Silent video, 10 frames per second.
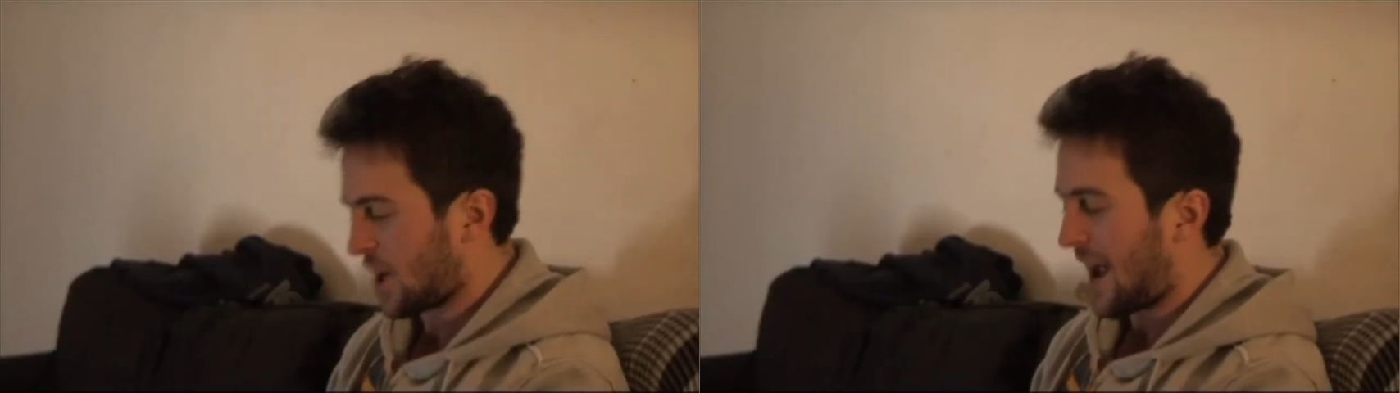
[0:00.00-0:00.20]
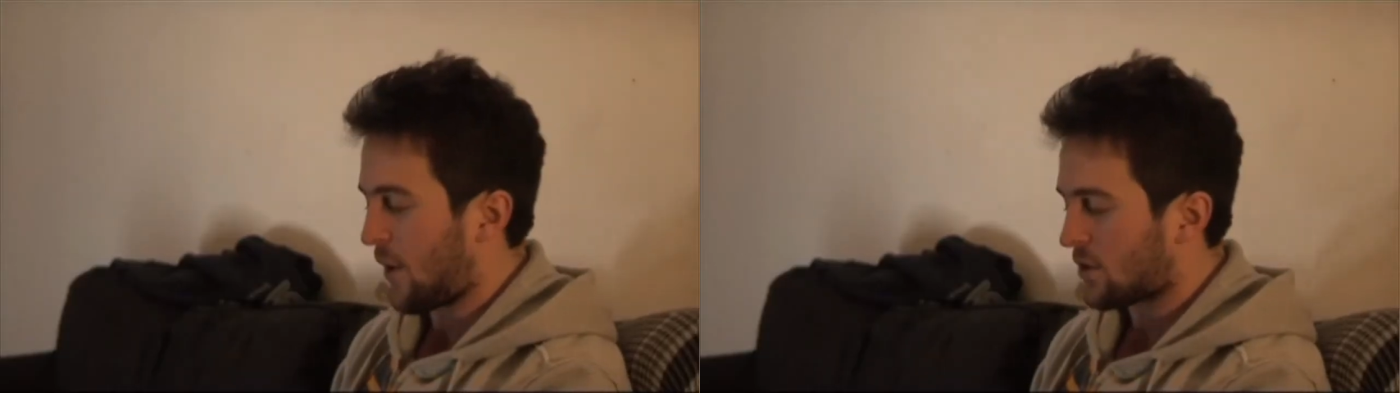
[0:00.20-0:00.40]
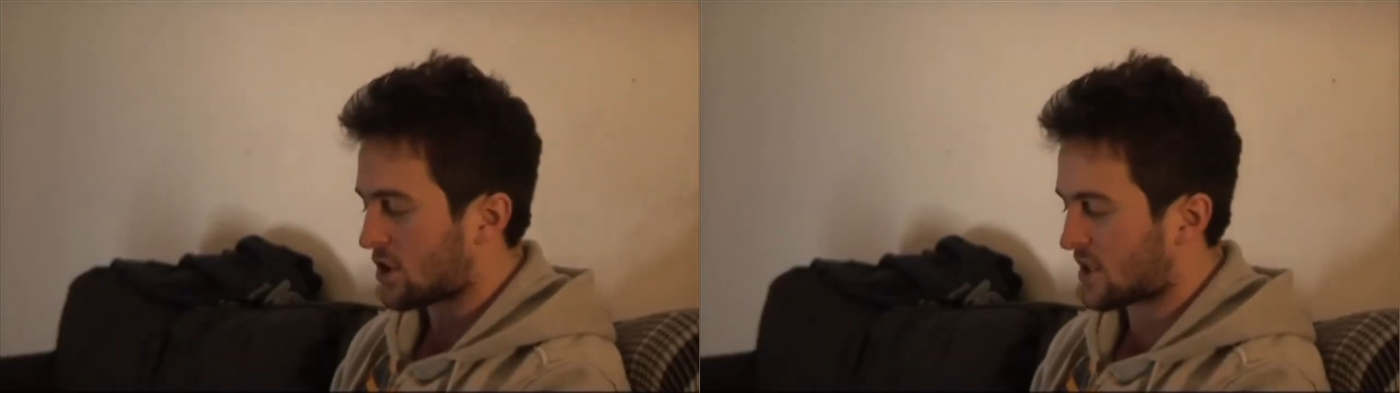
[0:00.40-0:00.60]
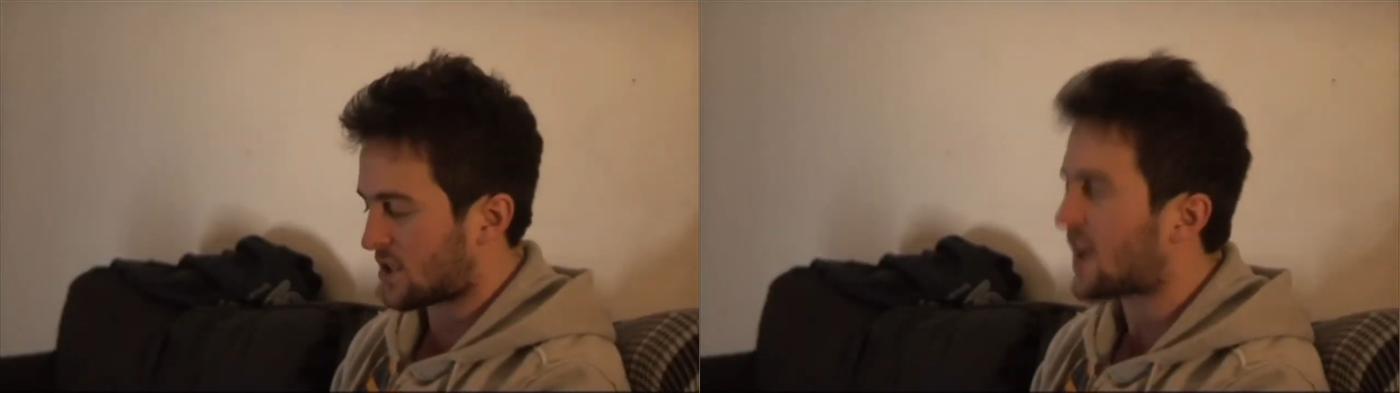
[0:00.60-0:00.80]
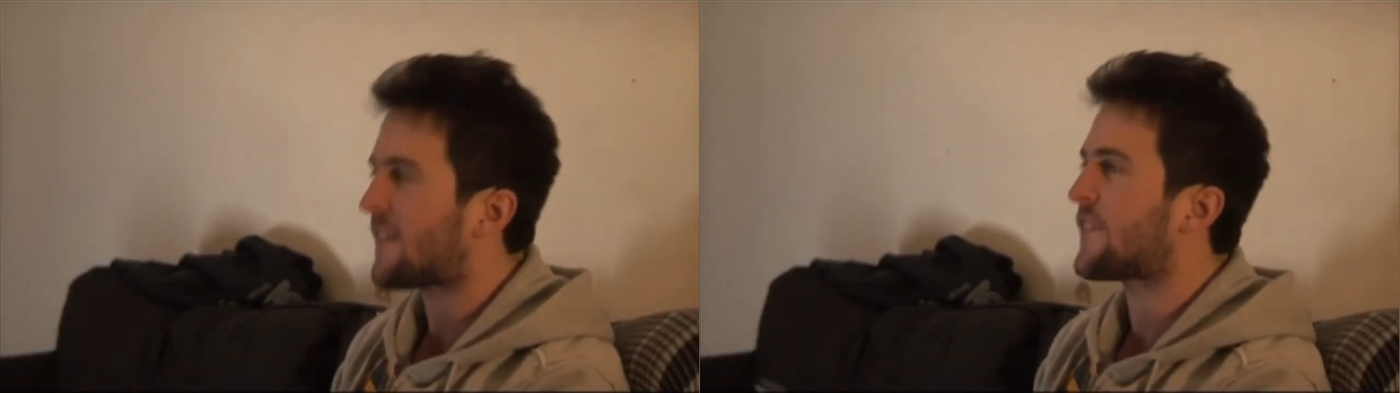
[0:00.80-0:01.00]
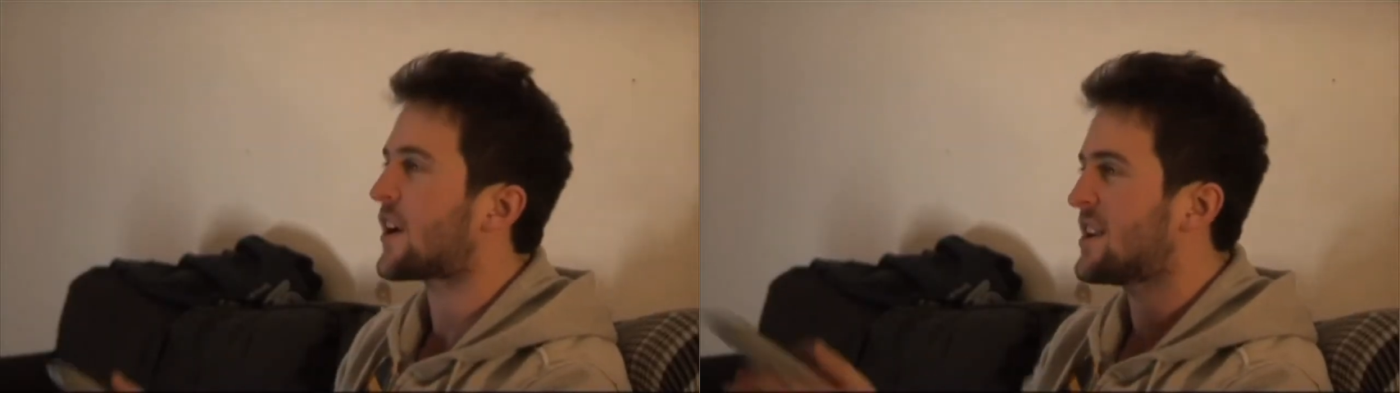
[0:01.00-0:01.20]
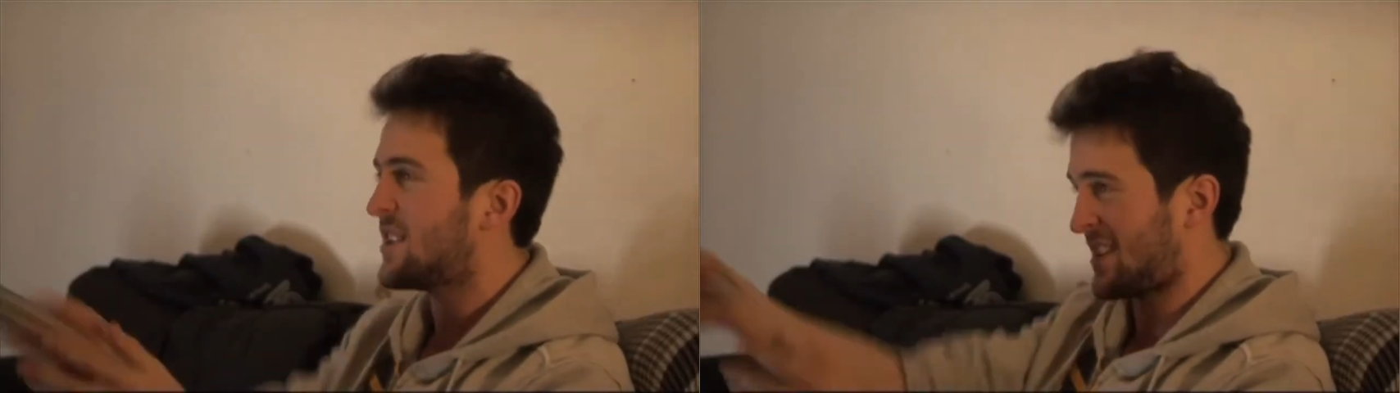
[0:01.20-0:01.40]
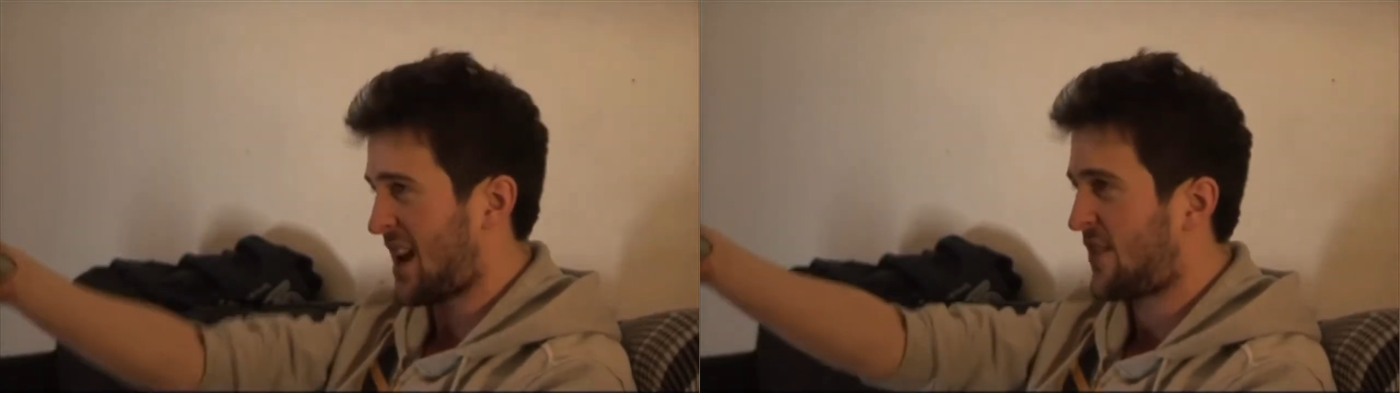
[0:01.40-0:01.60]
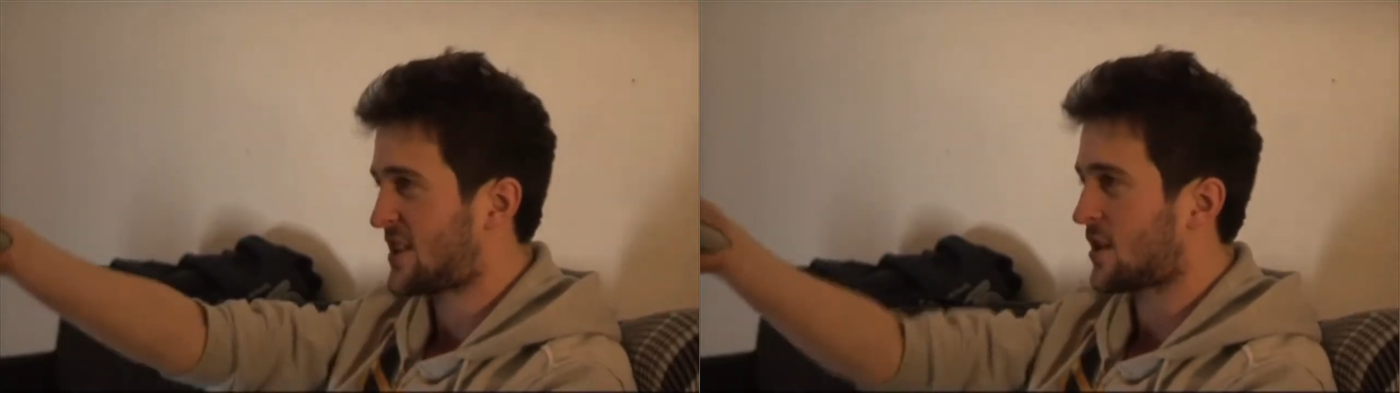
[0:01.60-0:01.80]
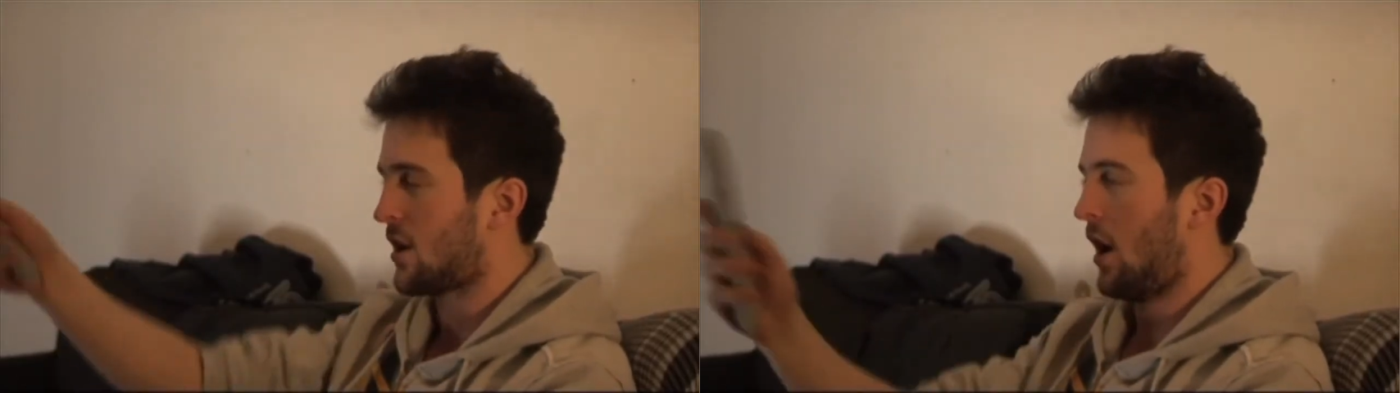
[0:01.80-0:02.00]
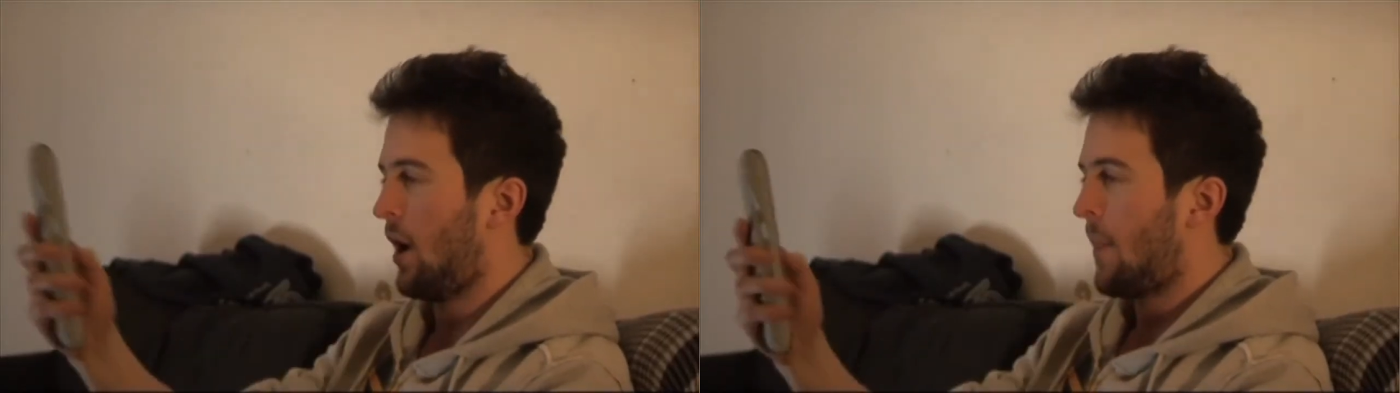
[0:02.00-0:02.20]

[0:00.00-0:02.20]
chill out. Just chill. Fucking Davies the.